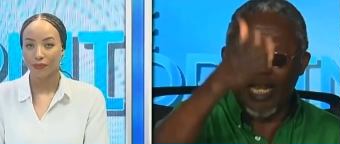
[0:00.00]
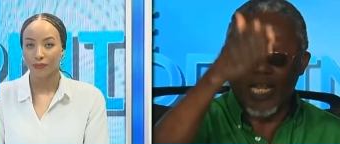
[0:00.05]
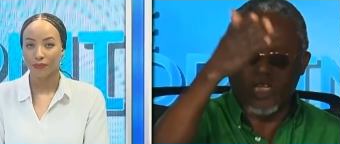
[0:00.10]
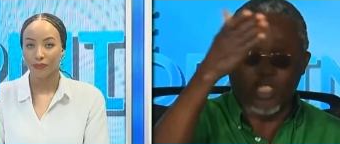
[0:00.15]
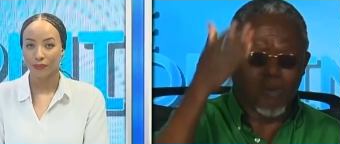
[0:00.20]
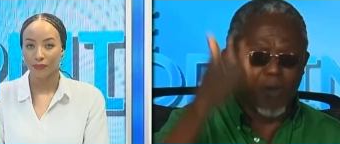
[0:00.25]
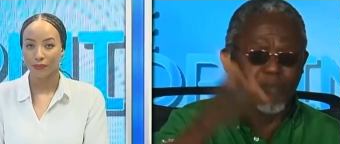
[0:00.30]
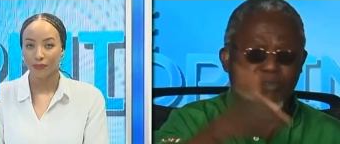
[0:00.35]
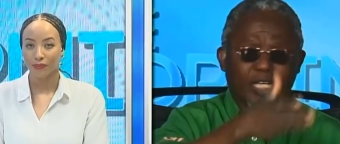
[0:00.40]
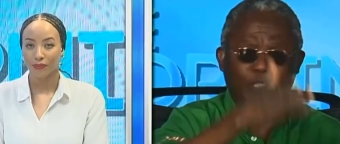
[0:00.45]
Speaker 1: uh,
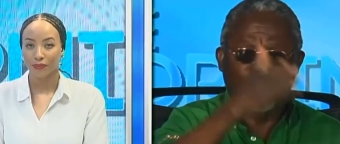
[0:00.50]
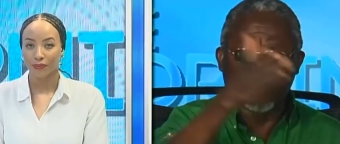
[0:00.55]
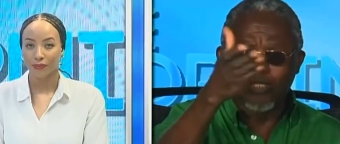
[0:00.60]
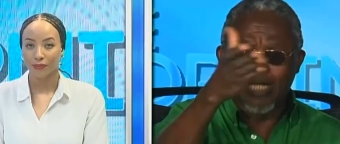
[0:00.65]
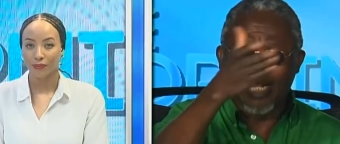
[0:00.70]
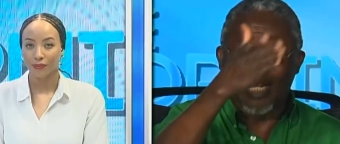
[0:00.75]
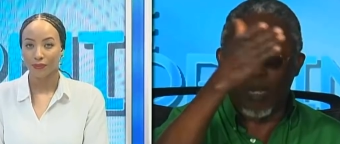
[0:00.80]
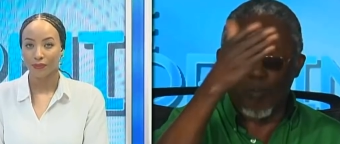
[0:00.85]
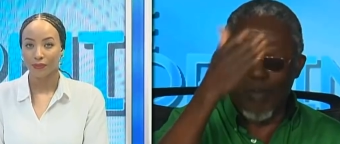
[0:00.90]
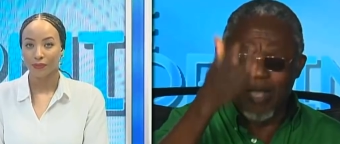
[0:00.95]
some of the issues
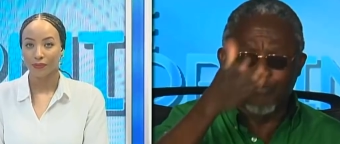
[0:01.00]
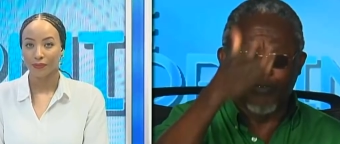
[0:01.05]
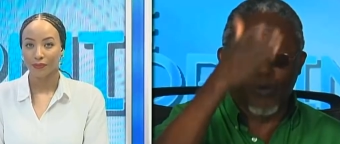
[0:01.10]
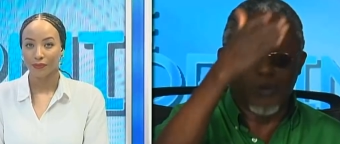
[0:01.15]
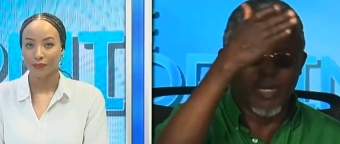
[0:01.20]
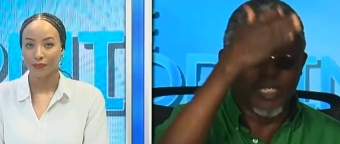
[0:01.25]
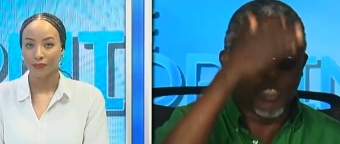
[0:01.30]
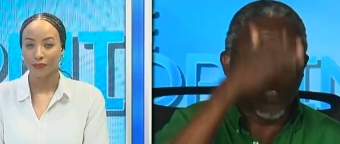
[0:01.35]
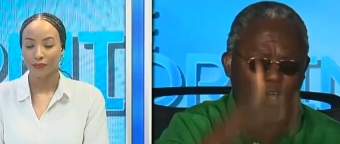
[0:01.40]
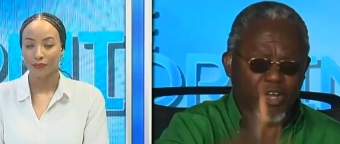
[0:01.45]
that emerged
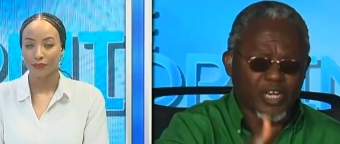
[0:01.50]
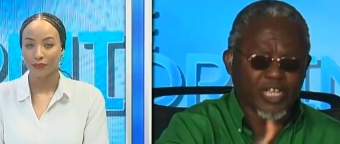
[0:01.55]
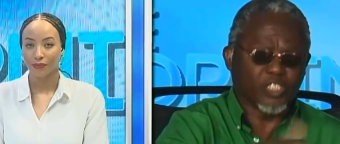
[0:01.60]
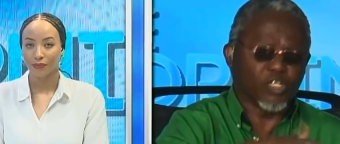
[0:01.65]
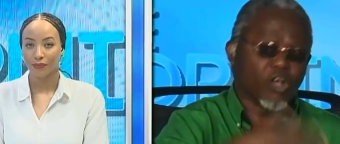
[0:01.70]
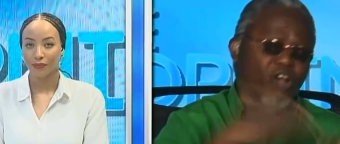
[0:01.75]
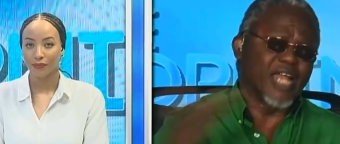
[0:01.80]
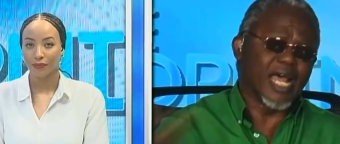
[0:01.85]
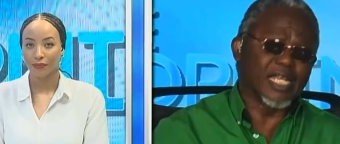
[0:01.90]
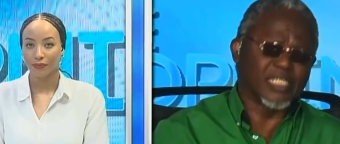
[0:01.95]
from the
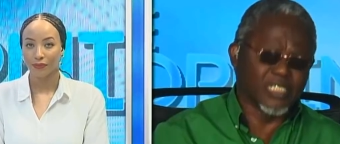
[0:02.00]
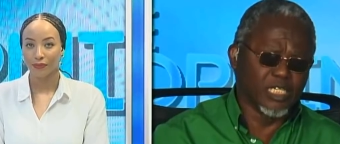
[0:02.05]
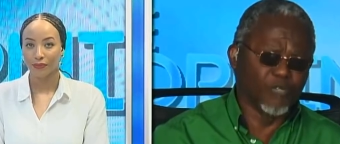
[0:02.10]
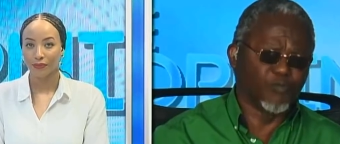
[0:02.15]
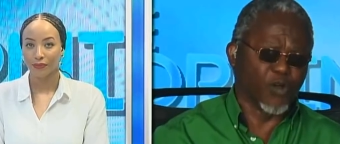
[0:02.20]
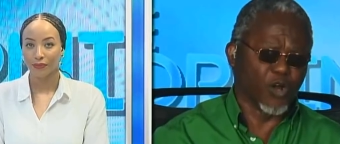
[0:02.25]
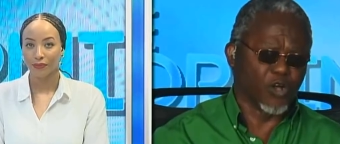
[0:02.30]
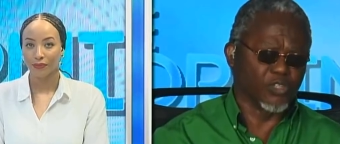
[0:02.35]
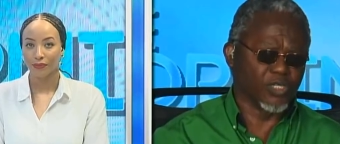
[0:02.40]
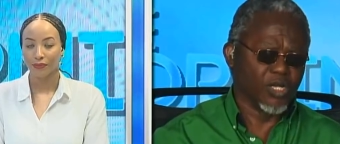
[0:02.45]
studies others
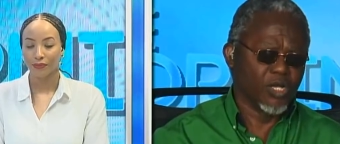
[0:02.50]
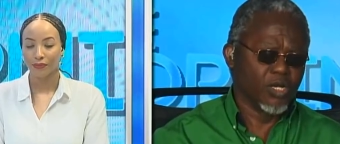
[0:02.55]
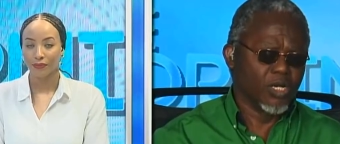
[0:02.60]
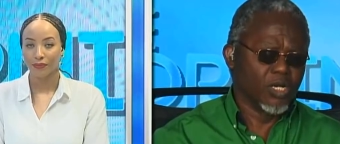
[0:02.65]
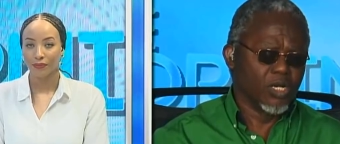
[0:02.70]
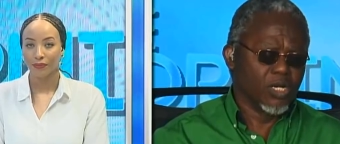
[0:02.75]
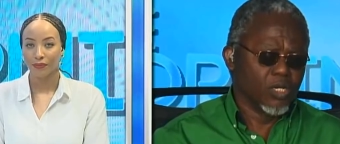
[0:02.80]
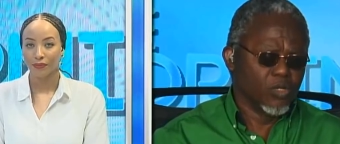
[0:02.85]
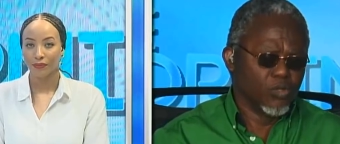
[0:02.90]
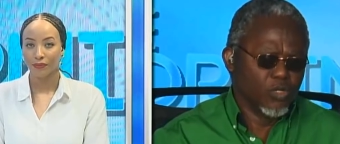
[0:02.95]
did for us.
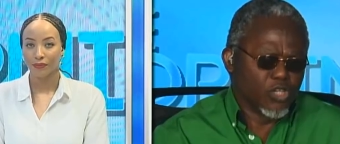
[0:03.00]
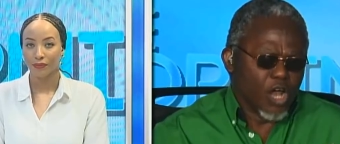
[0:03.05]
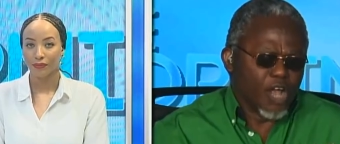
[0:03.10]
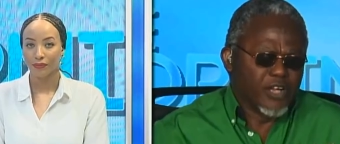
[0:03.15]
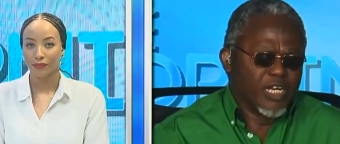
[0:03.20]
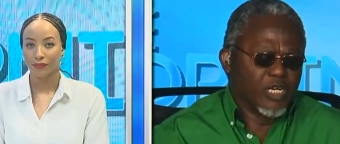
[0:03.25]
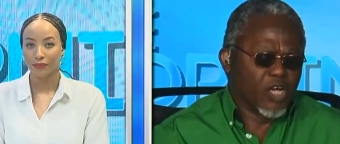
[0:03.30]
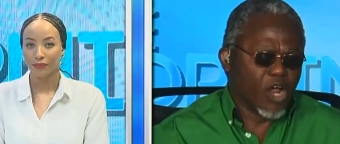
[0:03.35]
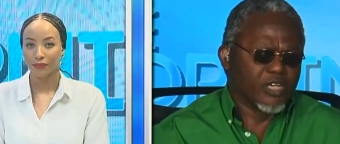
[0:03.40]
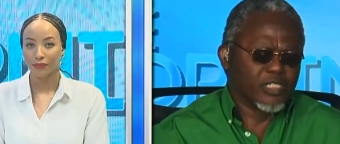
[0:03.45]
We
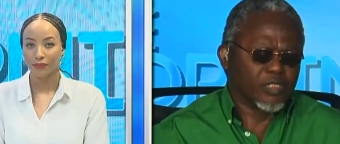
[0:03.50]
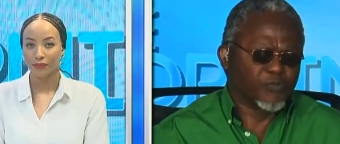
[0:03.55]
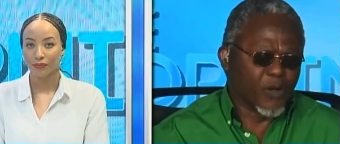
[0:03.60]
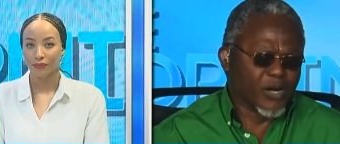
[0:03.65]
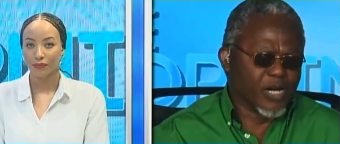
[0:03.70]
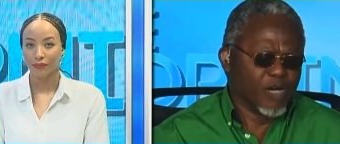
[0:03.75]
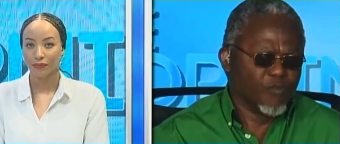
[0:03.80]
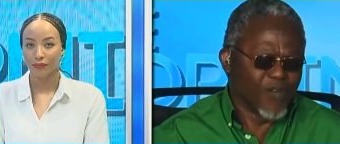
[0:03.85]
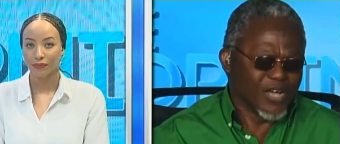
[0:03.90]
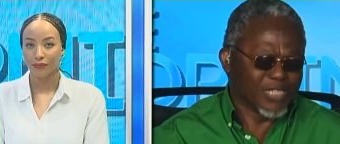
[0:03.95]
don't need all these
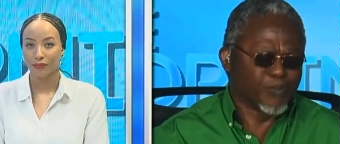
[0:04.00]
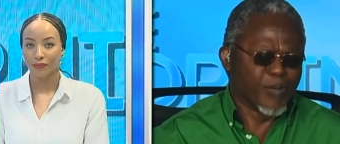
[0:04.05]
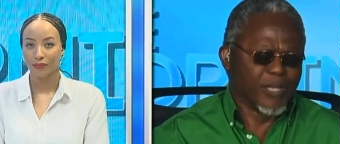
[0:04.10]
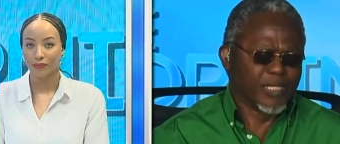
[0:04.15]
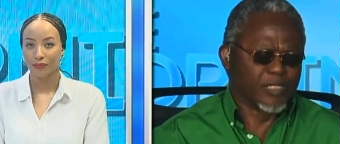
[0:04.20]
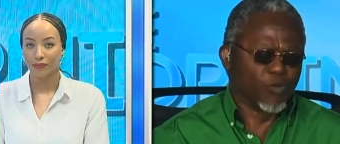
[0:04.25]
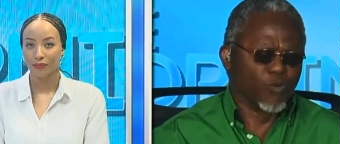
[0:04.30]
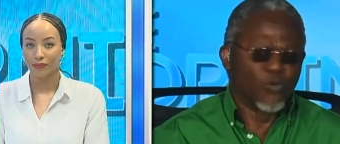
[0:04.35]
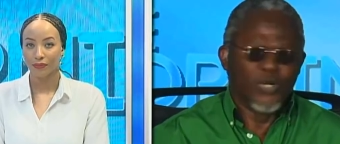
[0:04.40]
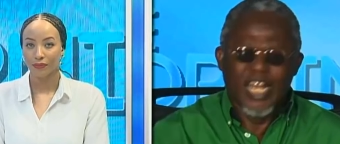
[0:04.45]
foreign
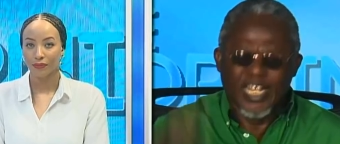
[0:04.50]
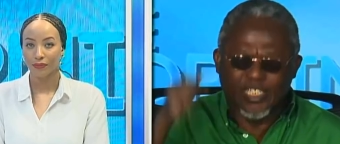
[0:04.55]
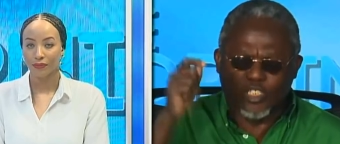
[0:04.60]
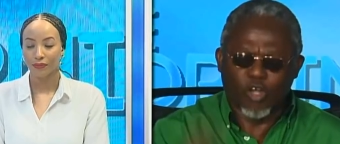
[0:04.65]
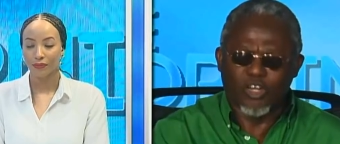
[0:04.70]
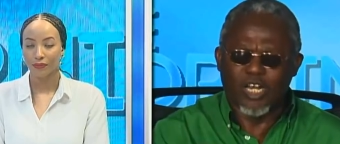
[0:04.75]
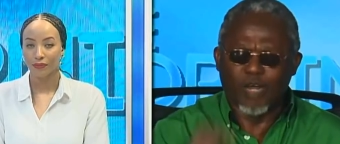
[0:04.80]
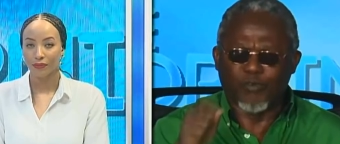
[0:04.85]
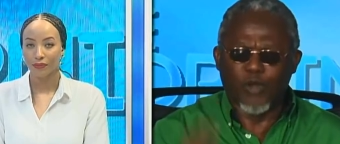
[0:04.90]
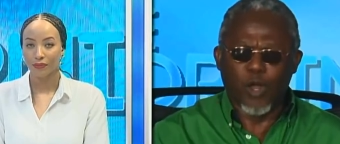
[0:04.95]
investments. We need
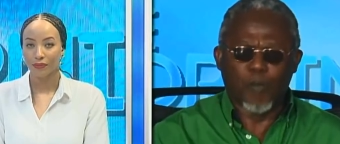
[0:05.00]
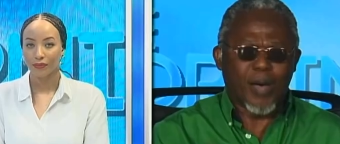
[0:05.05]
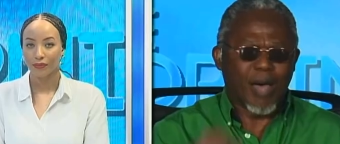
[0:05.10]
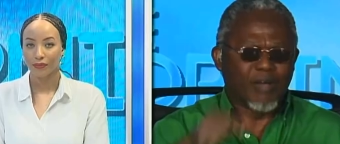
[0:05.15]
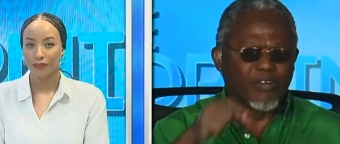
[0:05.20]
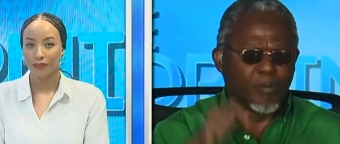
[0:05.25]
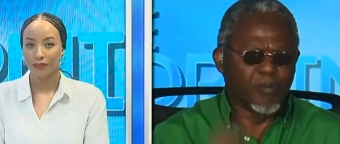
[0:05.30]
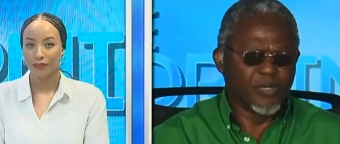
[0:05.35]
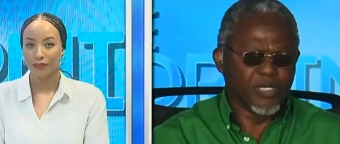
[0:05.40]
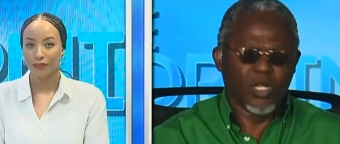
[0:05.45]
to develop
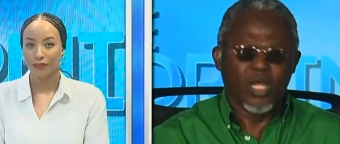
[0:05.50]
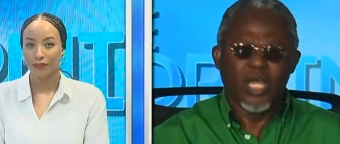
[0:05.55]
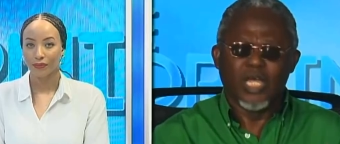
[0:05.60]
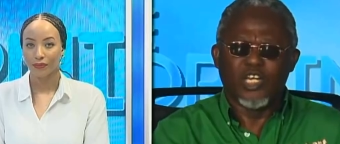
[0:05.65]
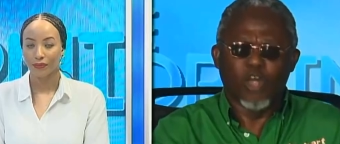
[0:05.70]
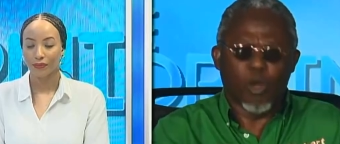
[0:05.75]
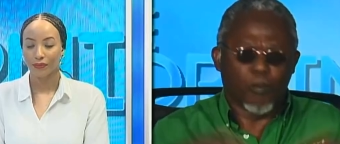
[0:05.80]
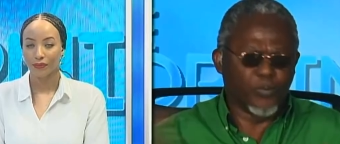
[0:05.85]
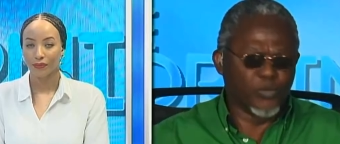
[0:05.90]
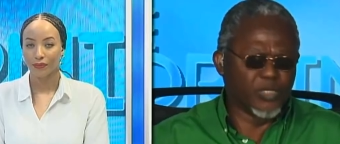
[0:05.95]
our...
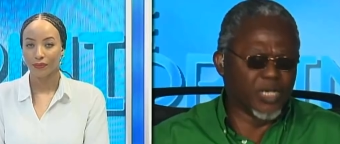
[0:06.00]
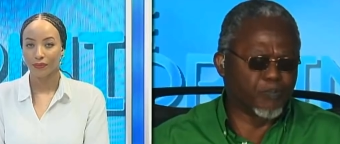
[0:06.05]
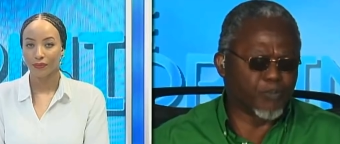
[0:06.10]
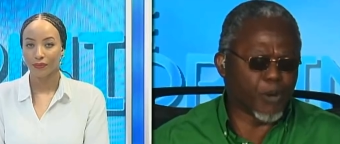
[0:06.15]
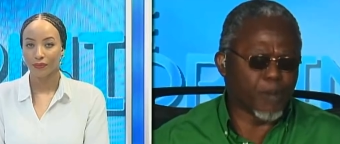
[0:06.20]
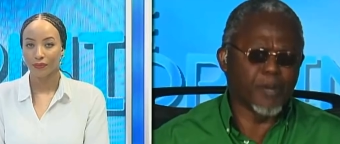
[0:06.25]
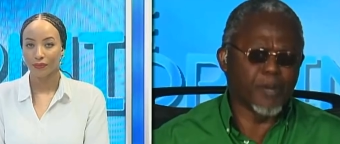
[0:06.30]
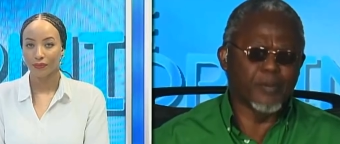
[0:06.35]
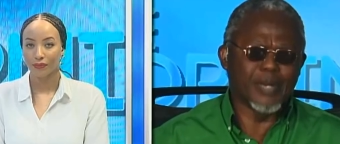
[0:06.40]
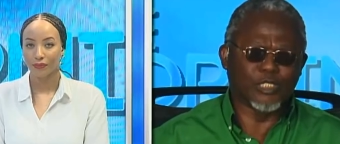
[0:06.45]
The, the
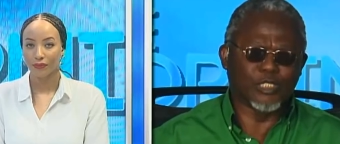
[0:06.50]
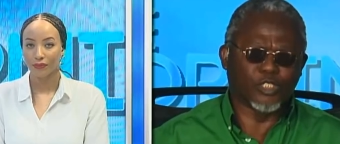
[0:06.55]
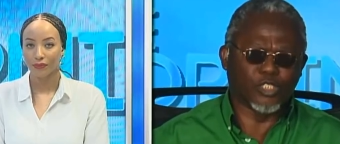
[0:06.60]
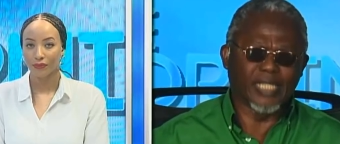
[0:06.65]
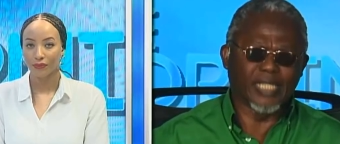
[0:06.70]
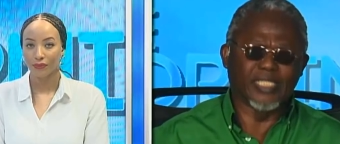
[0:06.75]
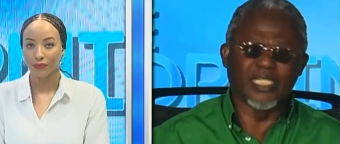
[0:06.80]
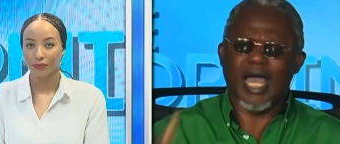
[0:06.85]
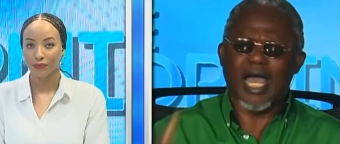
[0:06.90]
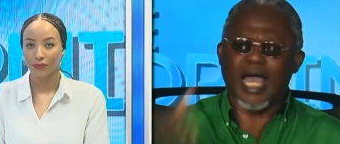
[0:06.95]
problem in our
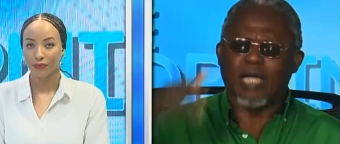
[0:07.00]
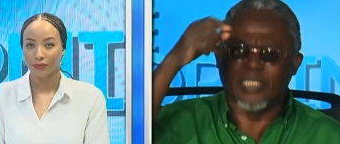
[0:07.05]
society are